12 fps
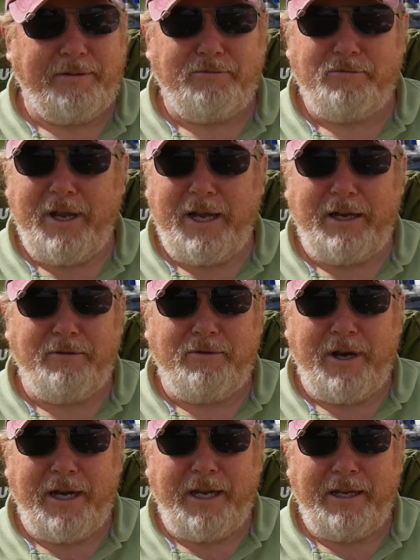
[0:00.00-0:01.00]
really,
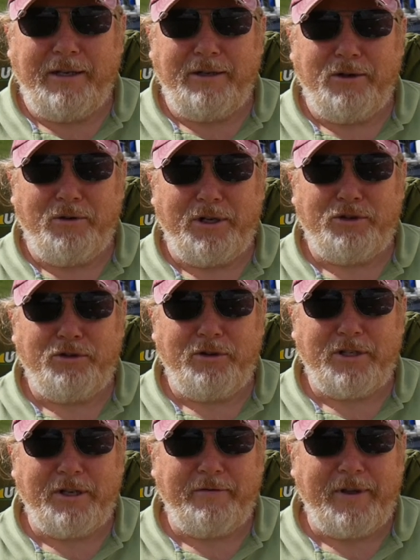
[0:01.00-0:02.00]
really not
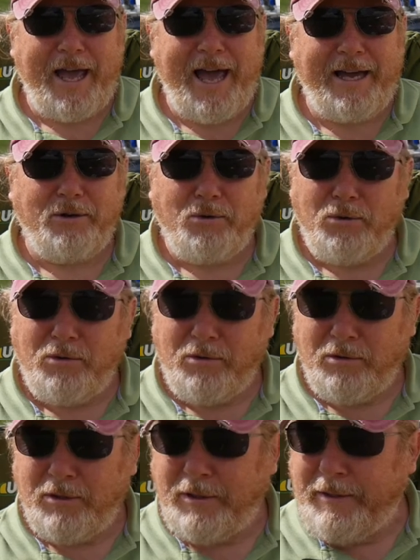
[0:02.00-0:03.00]
intrusive at all.